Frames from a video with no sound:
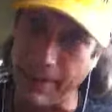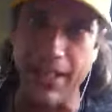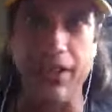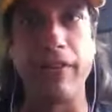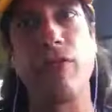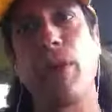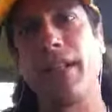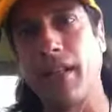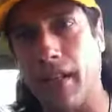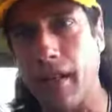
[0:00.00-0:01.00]
A J.
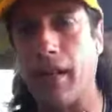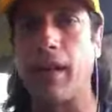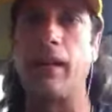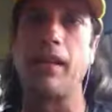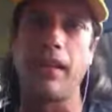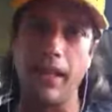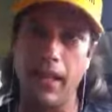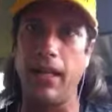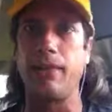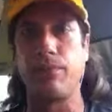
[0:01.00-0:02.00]
Foyt car
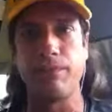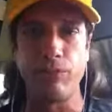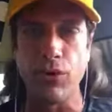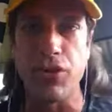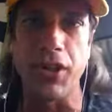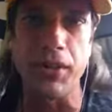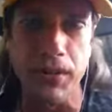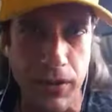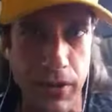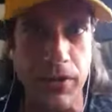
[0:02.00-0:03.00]
that Bruno
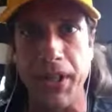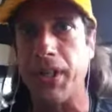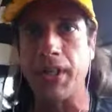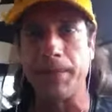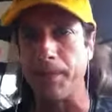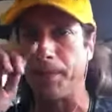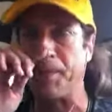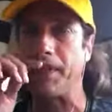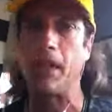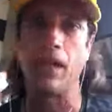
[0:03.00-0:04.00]
Junquera
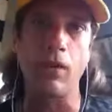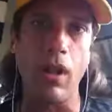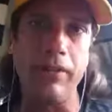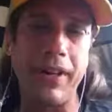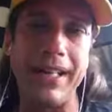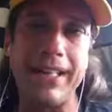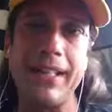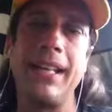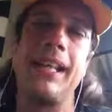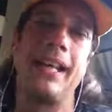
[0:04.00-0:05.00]
qualified
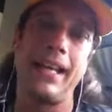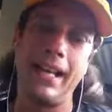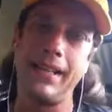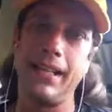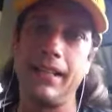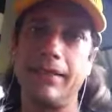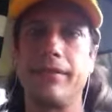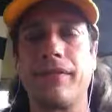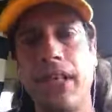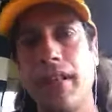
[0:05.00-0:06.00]
in, And
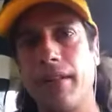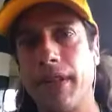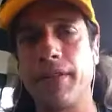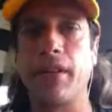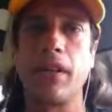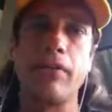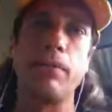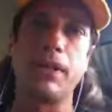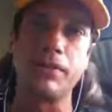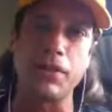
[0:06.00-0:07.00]
then Ryan Hunter-Reay took over
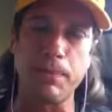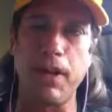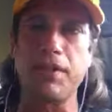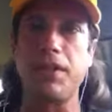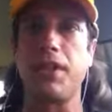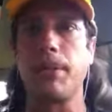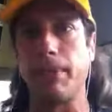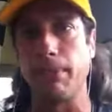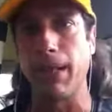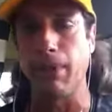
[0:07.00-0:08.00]
because of the sponsorship
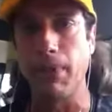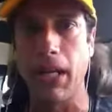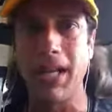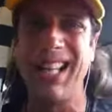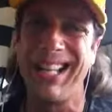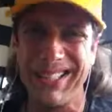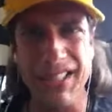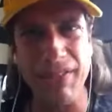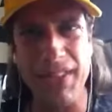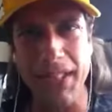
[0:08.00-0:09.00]
and blah, blah, blah.
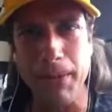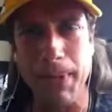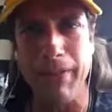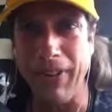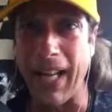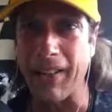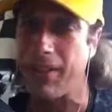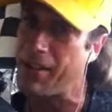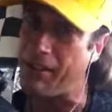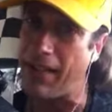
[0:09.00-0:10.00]
Didn't really seem to be a
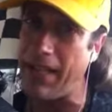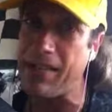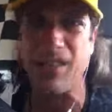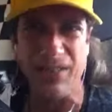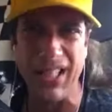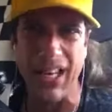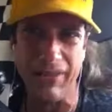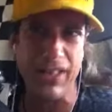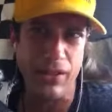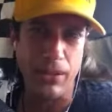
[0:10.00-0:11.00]
factor in the race, so it was kind of
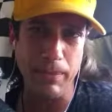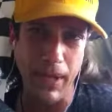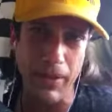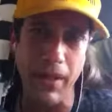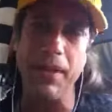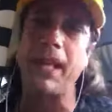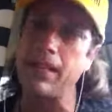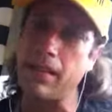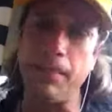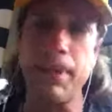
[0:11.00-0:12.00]
an issue about nothing.
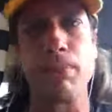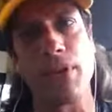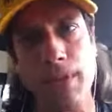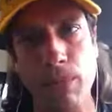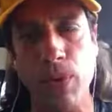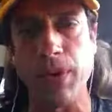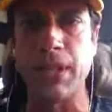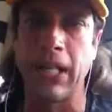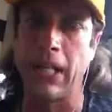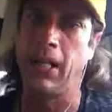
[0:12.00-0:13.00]
And some people on the boards
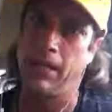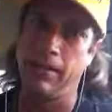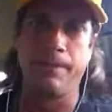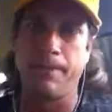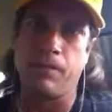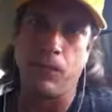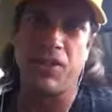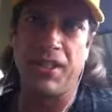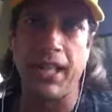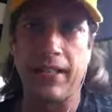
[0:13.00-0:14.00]
were
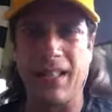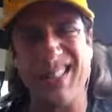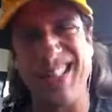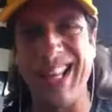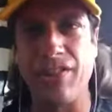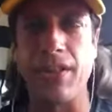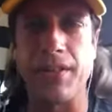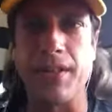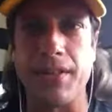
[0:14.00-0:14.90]
saying that it's like just